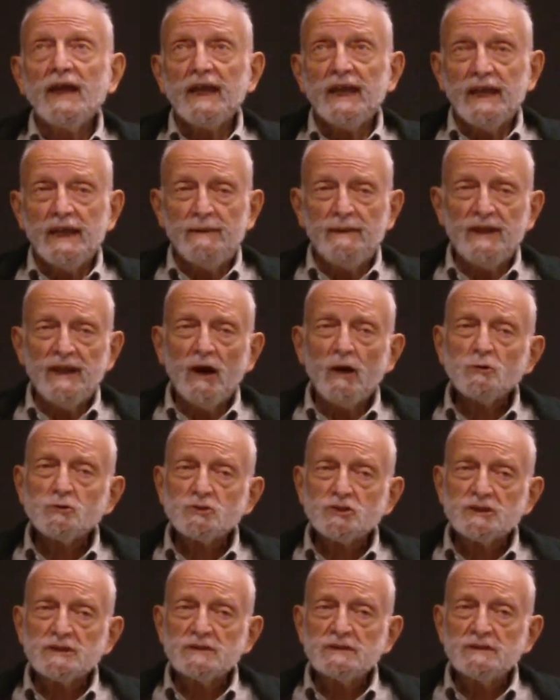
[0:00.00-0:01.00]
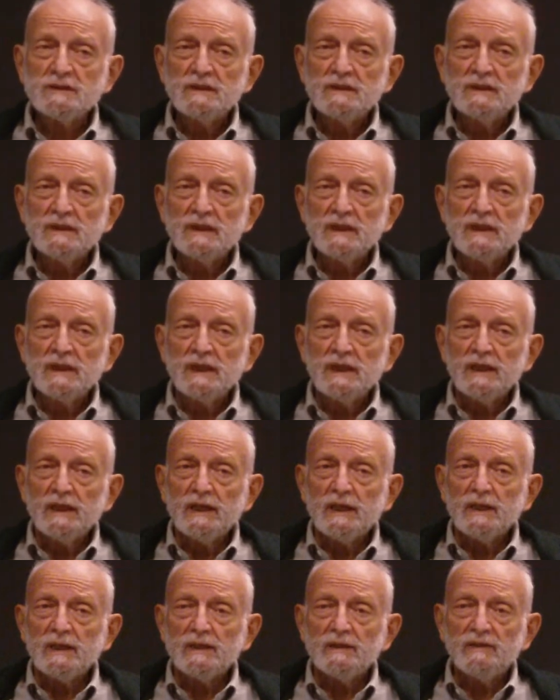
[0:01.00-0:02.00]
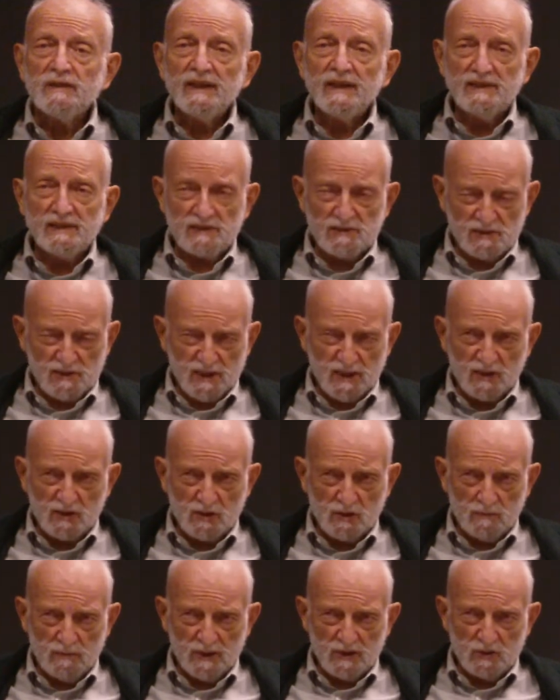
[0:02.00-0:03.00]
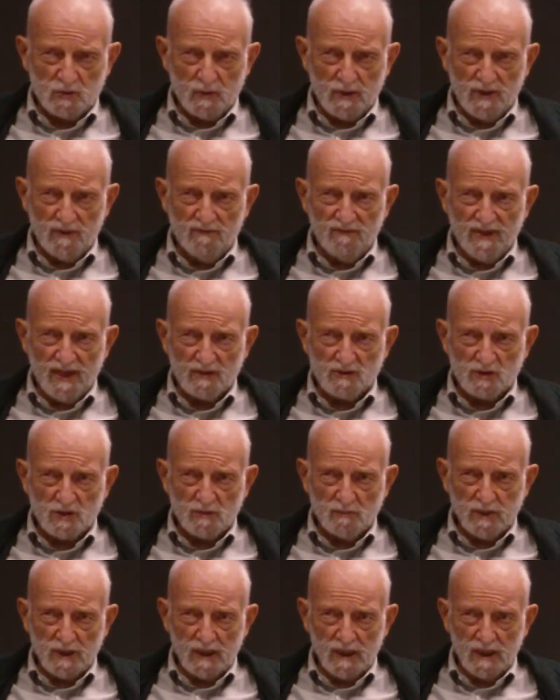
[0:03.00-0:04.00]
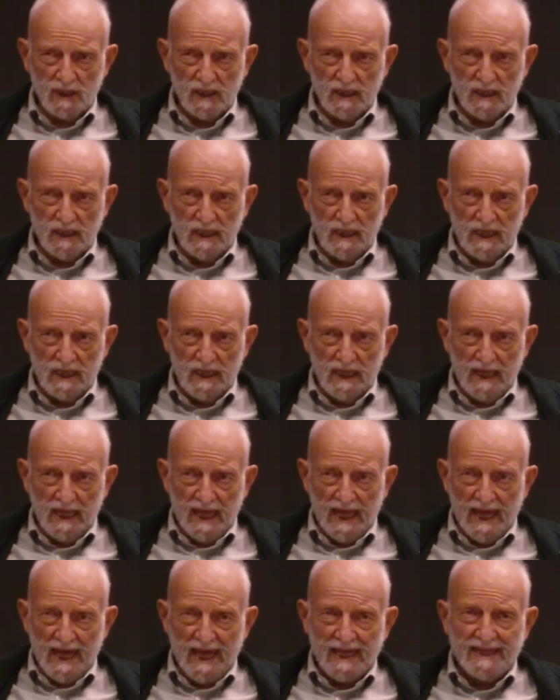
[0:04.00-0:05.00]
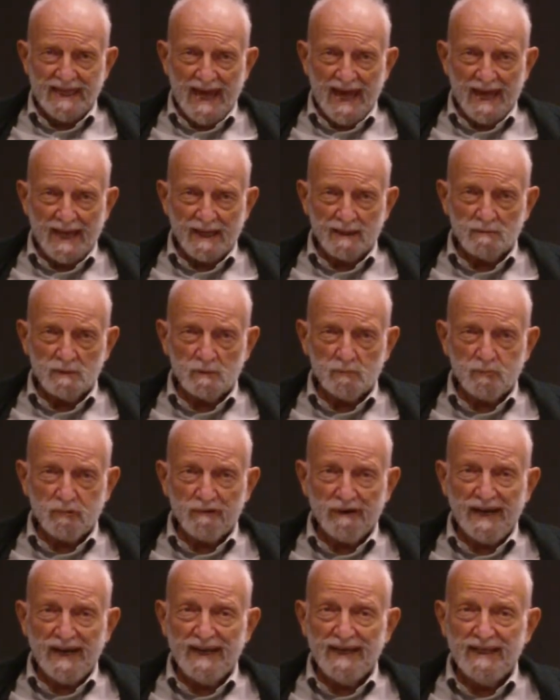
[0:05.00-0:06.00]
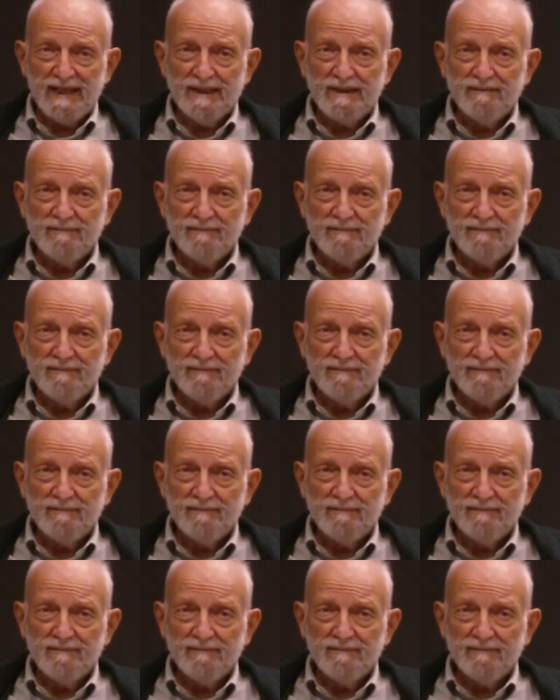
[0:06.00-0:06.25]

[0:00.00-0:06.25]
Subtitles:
In the ocean, the distinction between vegetable and animal prey